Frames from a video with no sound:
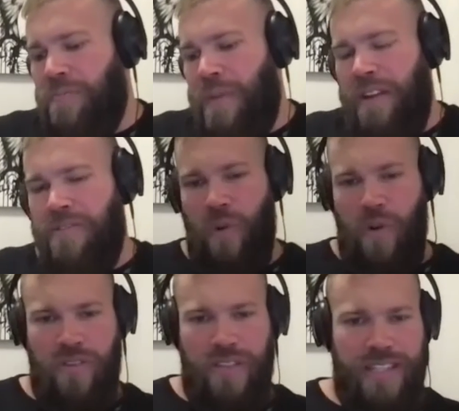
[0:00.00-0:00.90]

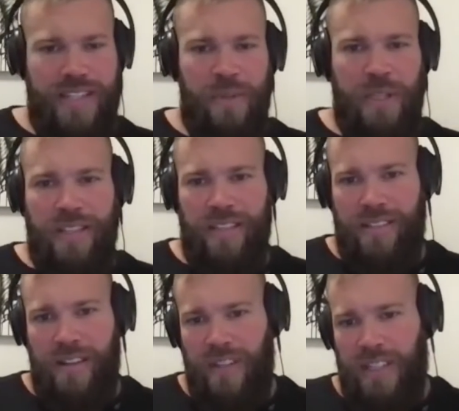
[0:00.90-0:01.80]
metaphors and similes and
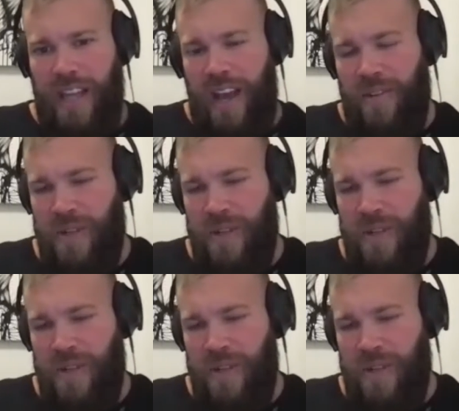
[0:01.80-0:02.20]
stuff like that,